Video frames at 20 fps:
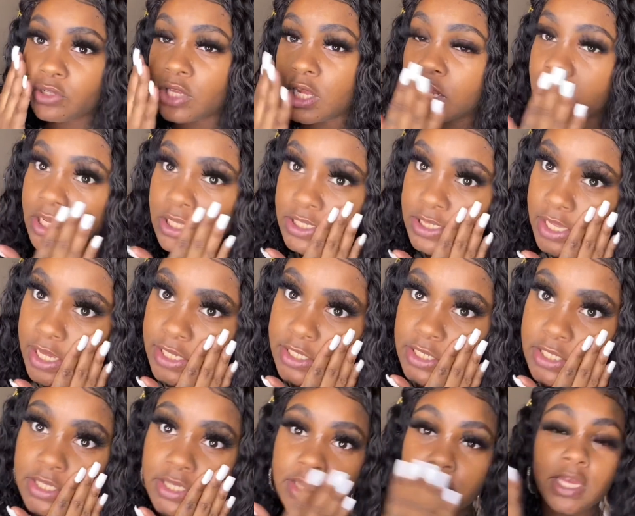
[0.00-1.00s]
y'all love these
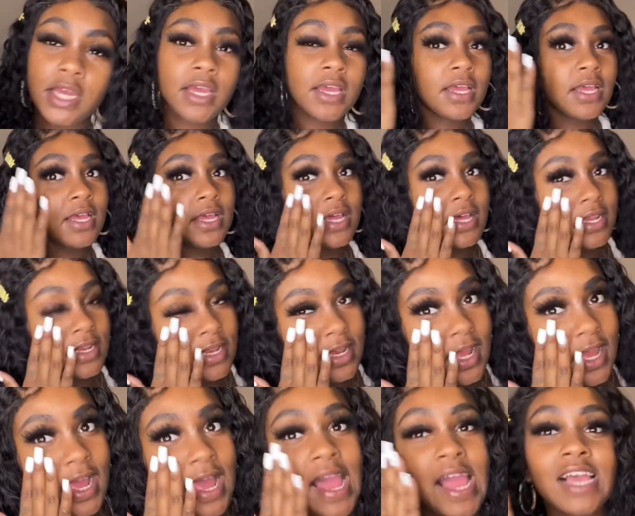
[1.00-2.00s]
lashes?
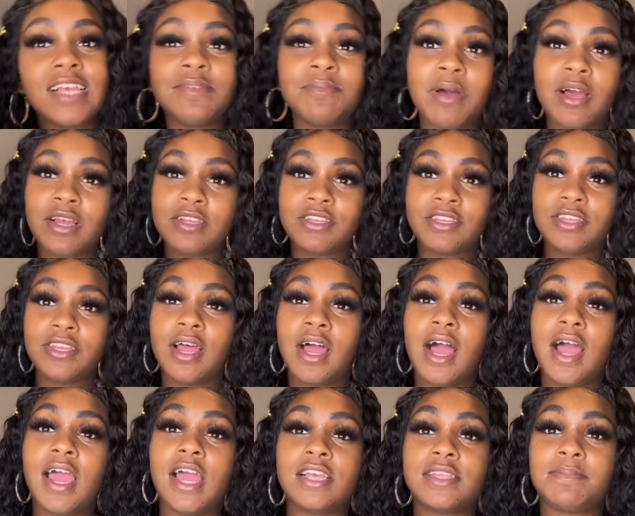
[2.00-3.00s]
I asked my
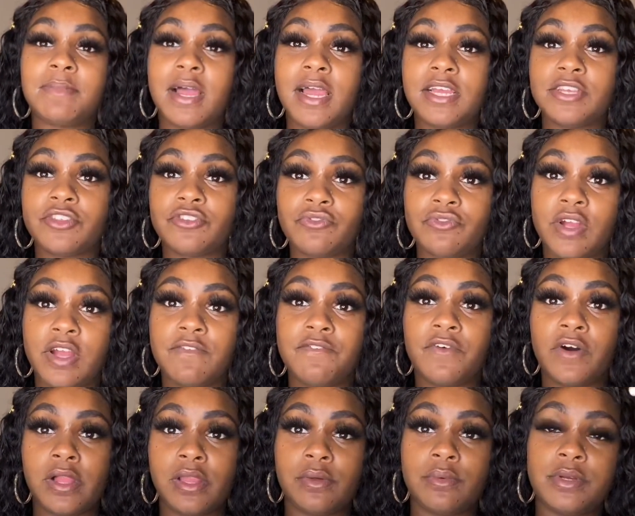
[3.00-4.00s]
I asked my Instagram
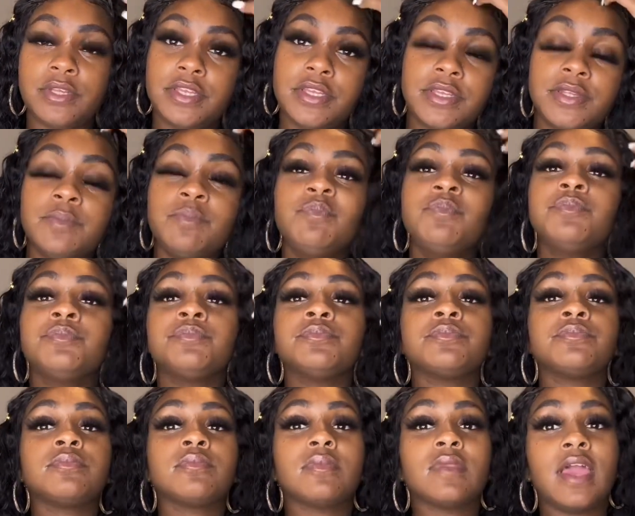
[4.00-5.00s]
followers
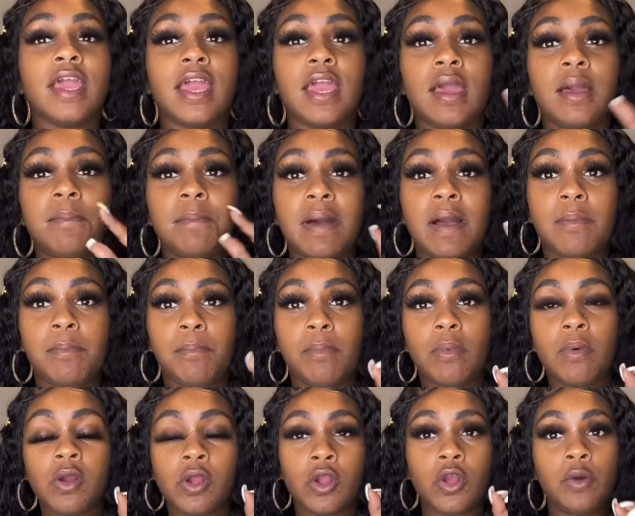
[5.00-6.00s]
and my
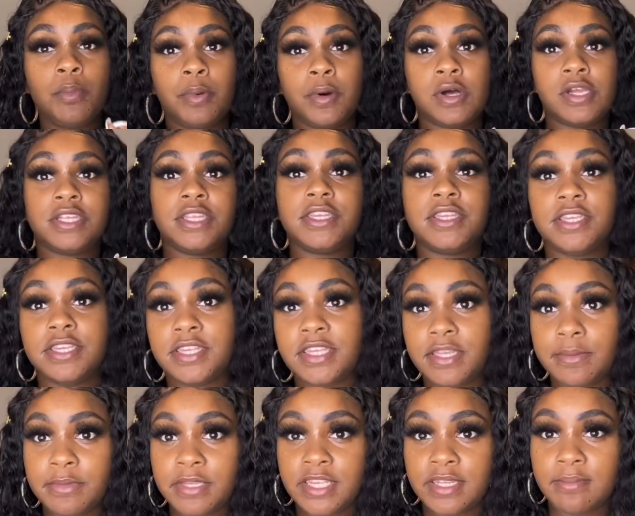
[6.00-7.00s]
girl bosses to
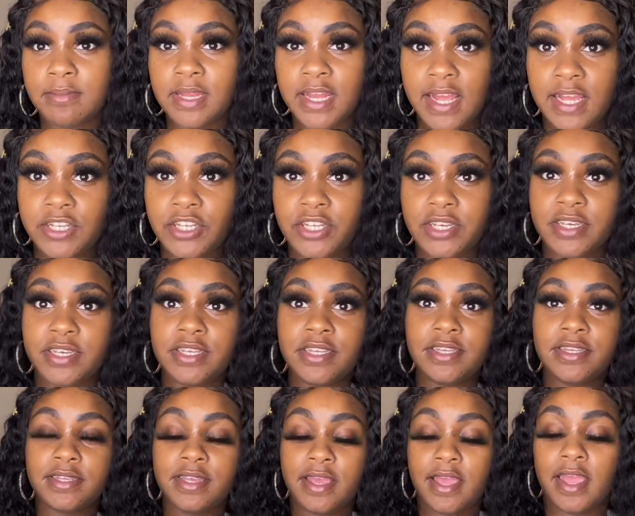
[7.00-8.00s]
send me some
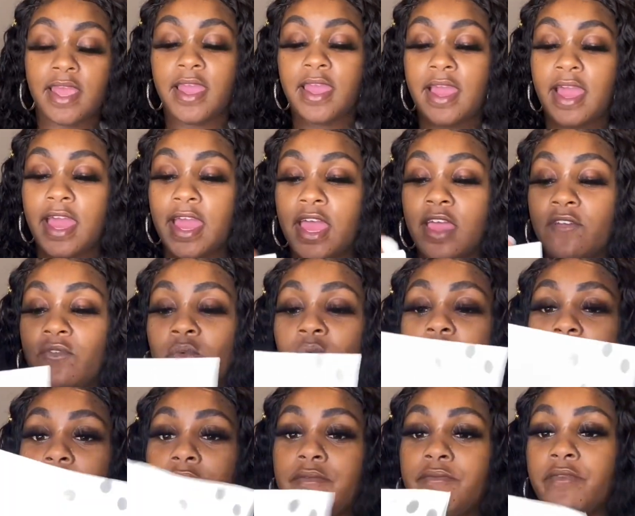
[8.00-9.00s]
lashes and I have
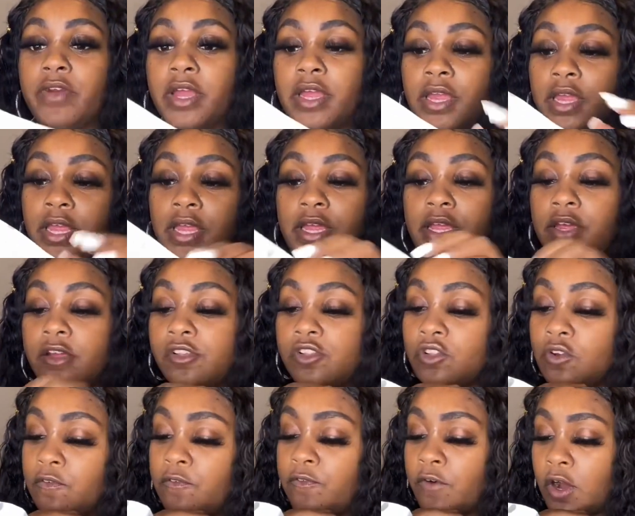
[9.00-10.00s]
one of them right here
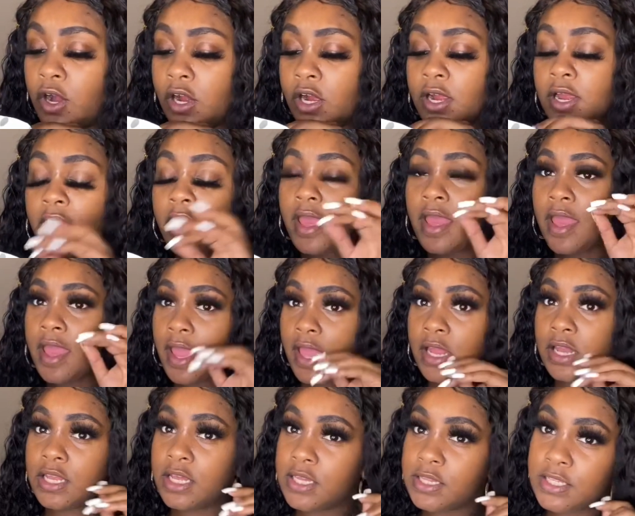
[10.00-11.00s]
so far
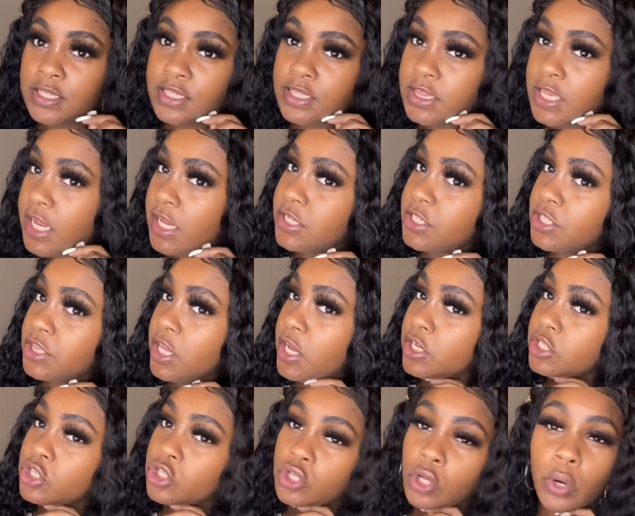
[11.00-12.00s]
and look at these lashes
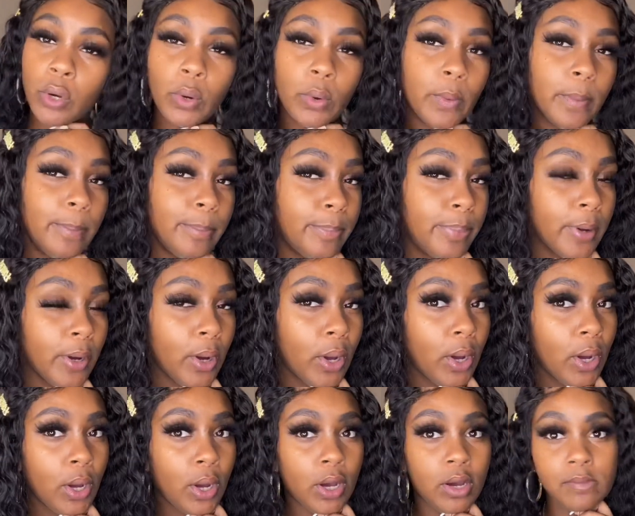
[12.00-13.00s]
they're so
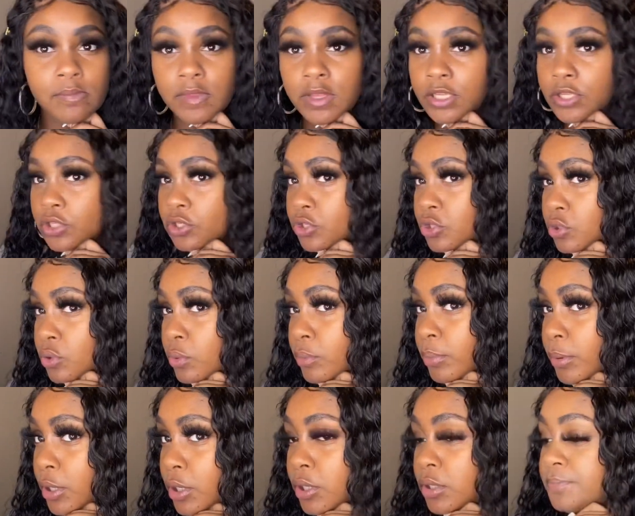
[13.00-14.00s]
bomb these are so
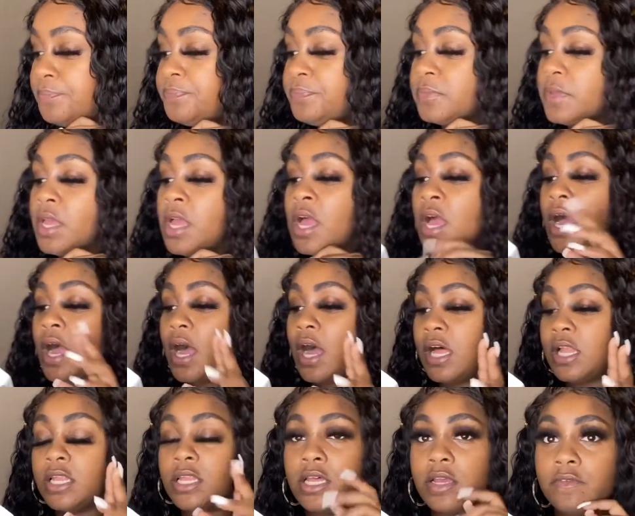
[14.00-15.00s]
bomb I
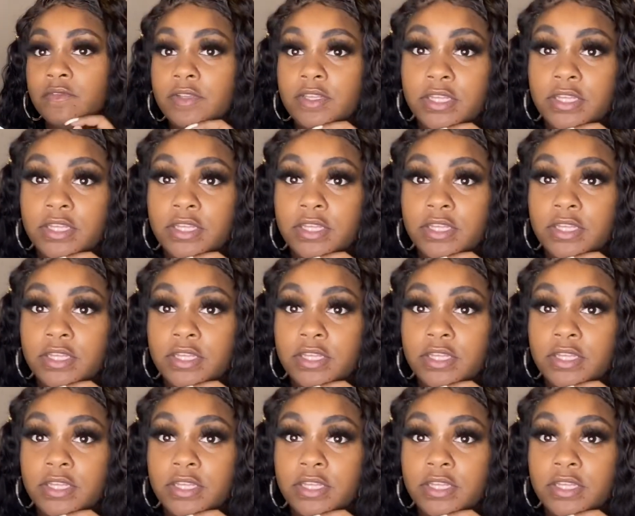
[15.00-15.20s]
love these